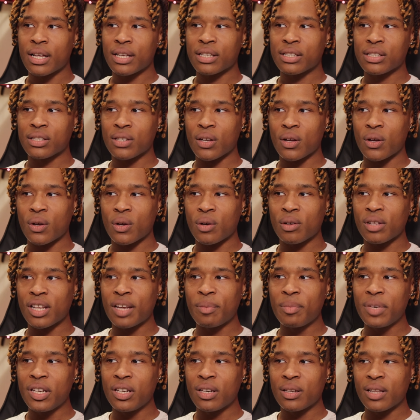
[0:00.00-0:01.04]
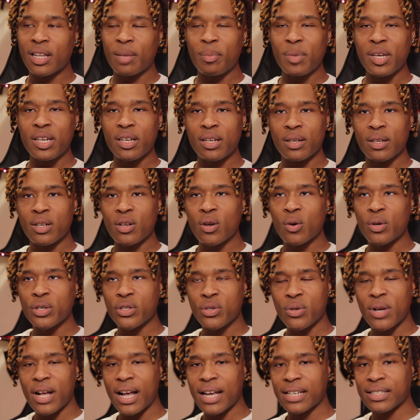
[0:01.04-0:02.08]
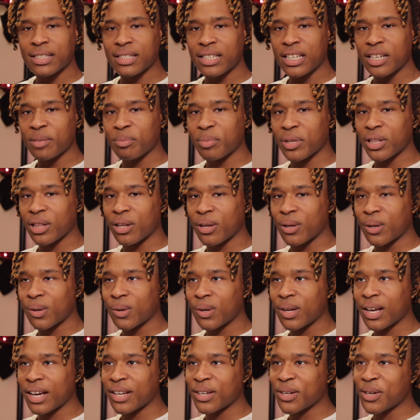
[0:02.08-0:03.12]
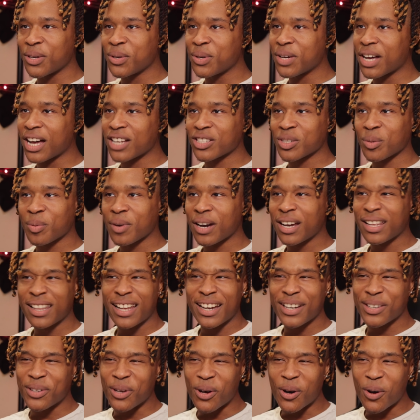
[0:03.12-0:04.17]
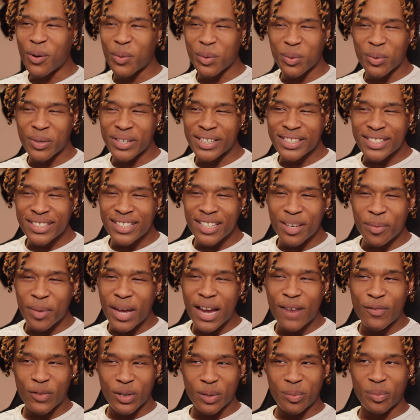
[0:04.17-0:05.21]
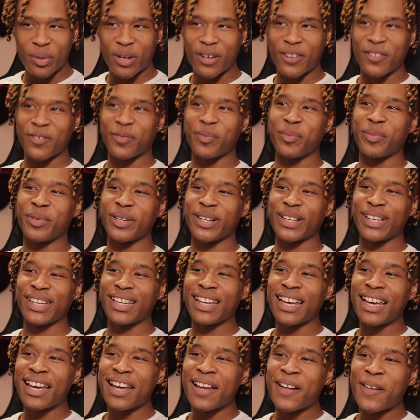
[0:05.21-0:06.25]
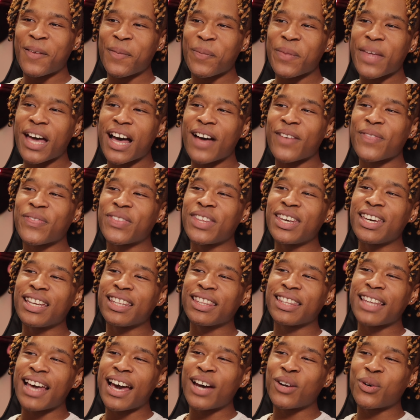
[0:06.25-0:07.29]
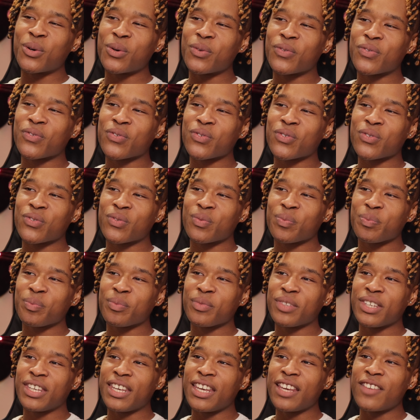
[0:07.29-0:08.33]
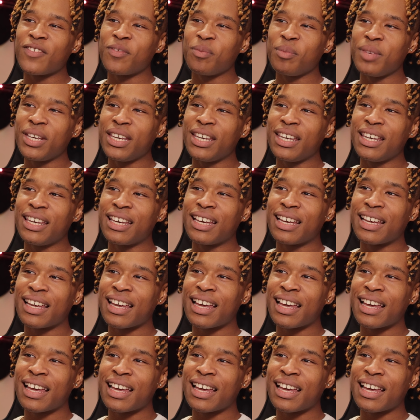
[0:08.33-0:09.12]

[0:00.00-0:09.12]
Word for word: So let me let me know what you guys think below. I know you guys are probably like, no, we want to see them every month, but I think that'll give me